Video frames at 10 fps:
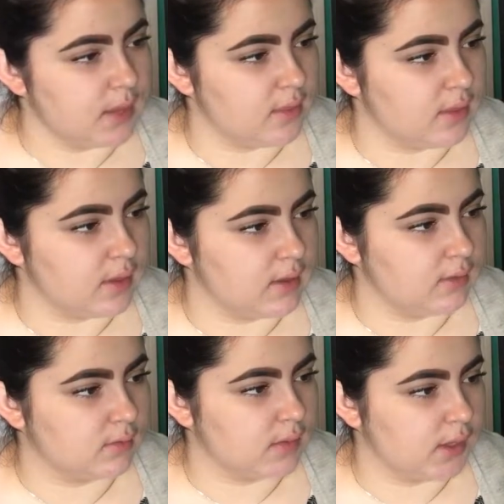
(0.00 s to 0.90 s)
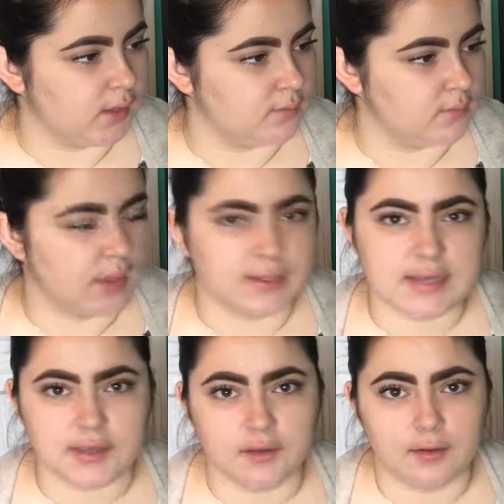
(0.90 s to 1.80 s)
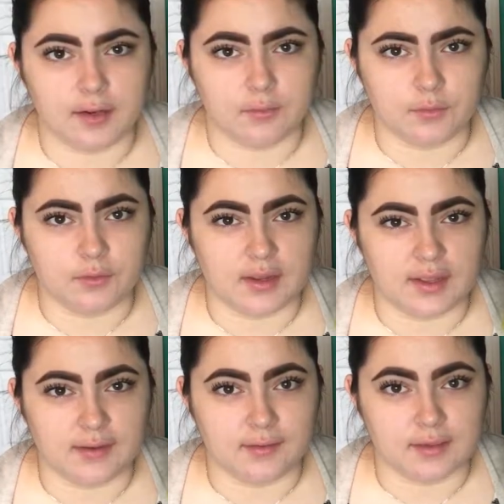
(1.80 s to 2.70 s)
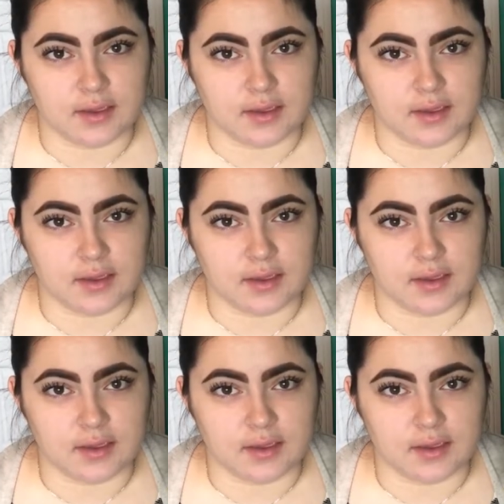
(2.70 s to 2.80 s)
I think they like take their honeymoon in